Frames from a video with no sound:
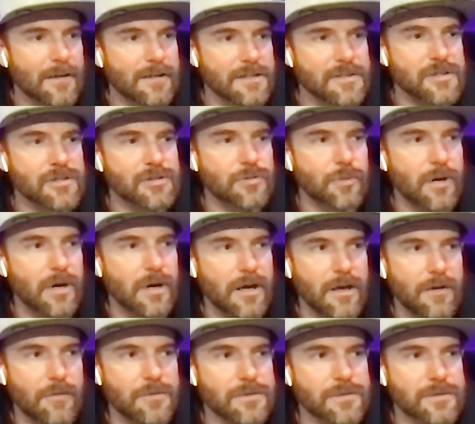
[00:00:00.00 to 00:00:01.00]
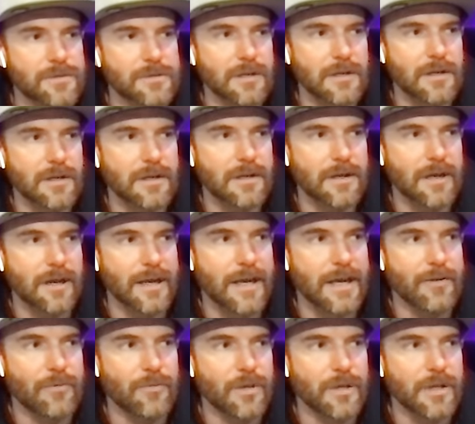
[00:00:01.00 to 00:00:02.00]
This is where it was, uh,
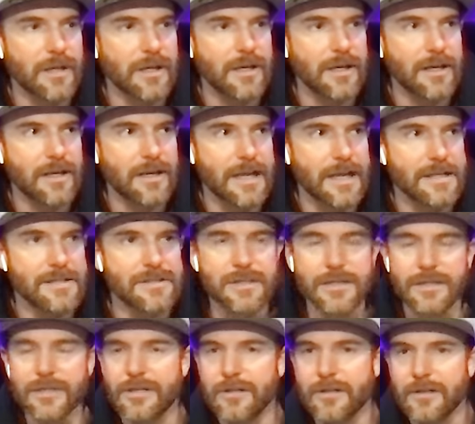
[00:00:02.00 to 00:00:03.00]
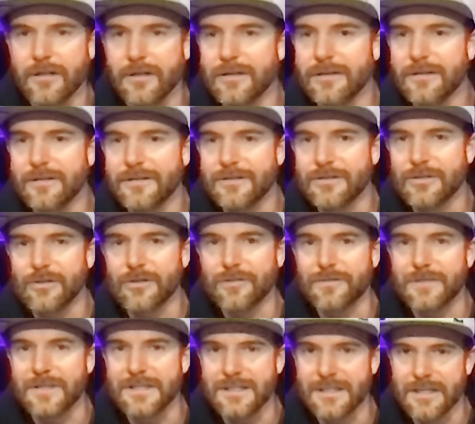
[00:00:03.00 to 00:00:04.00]
again, really an insecure sort
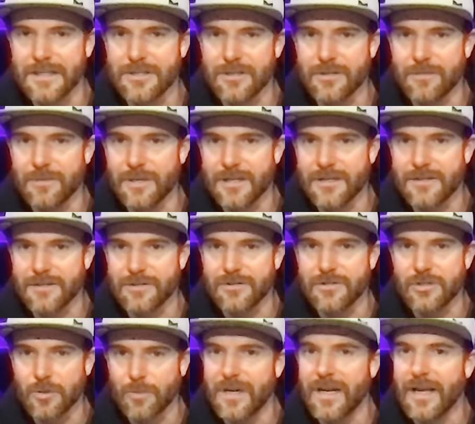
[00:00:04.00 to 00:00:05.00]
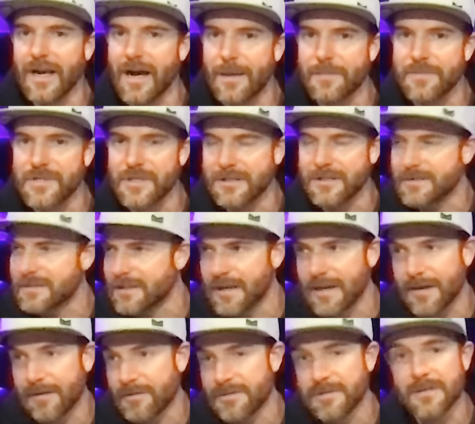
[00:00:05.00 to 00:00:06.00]
of decision because there's so many options and
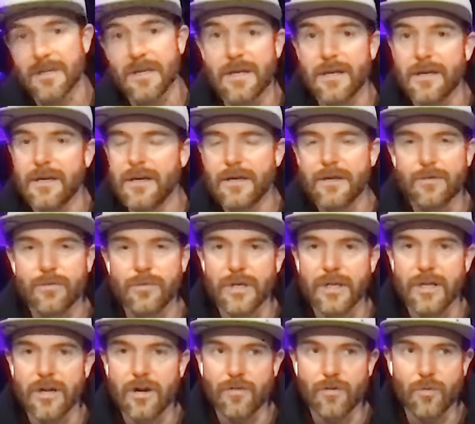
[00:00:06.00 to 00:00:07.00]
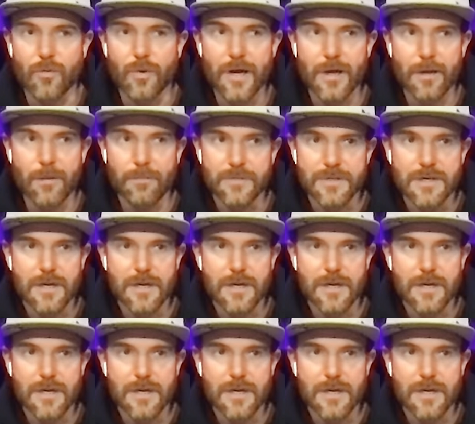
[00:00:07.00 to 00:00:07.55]
I was really overwhelmed.